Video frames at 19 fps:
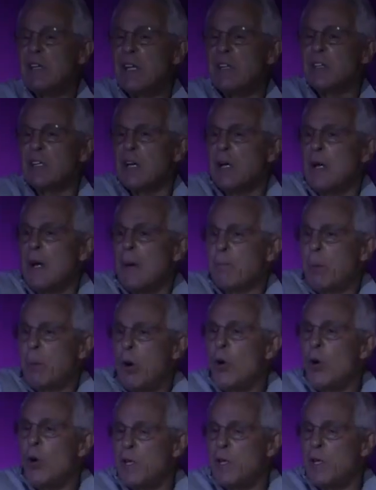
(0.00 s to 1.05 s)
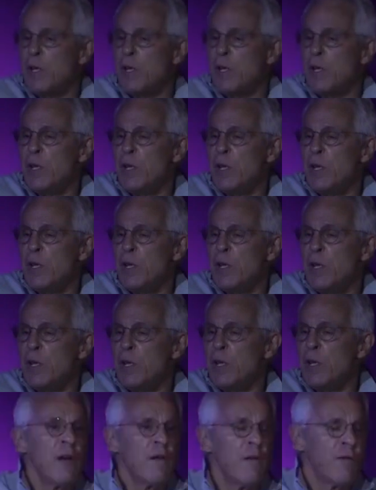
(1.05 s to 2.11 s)
that the poet is using as a
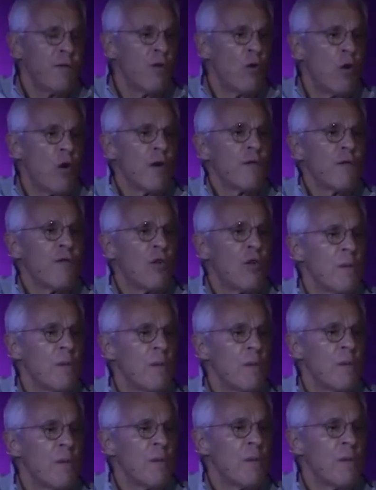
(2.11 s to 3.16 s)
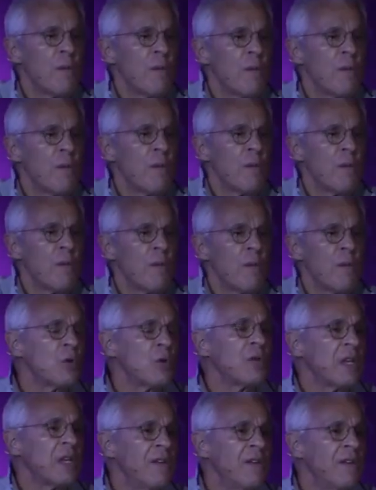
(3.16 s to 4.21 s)
metaphor for being overwhelmed
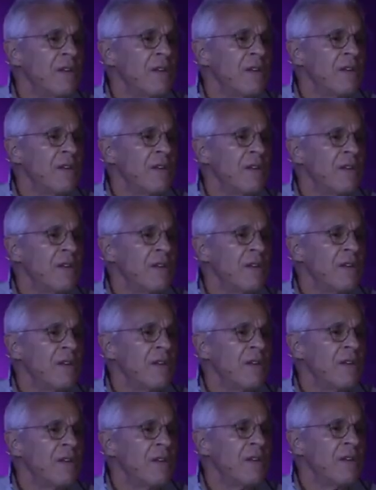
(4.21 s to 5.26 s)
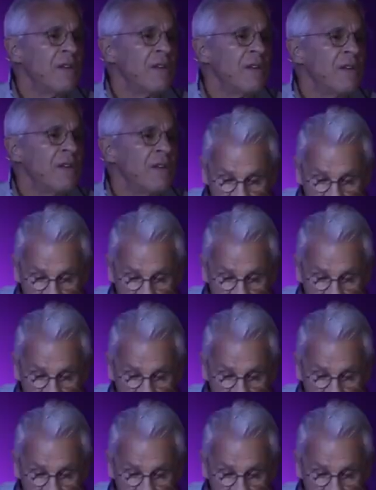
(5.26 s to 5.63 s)
with evil and sickness. I